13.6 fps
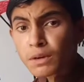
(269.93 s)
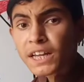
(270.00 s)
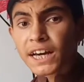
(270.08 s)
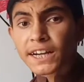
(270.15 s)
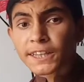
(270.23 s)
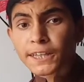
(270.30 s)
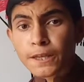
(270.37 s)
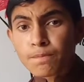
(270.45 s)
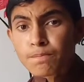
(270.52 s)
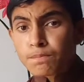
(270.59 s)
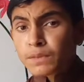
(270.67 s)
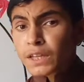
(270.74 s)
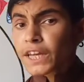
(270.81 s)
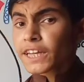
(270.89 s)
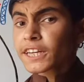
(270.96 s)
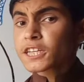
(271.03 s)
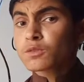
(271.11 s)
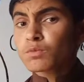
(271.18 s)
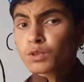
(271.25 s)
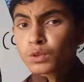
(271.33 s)
RNA, and
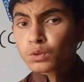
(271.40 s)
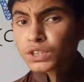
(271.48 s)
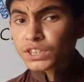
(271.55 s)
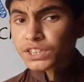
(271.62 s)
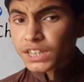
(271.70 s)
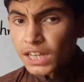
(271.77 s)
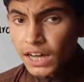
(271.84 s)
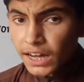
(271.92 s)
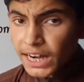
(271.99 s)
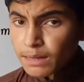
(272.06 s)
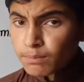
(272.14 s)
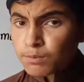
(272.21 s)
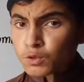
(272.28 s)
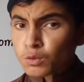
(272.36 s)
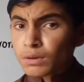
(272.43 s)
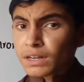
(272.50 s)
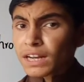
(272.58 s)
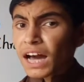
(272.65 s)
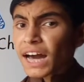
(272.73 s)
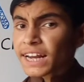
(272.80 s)
as we know that
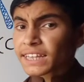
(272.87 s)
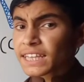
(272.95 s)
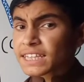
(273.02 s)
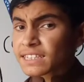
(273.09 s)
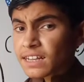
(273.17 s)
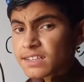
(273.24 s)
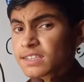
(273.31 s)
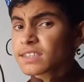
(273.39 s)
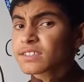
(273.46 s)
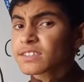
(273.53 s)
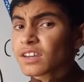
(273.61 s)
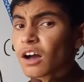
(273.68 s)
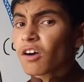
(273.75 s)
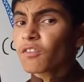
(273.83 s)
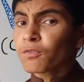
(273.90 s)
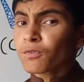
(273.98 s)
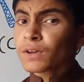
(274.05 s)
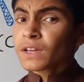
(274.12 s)
ribosomal RNAs consist of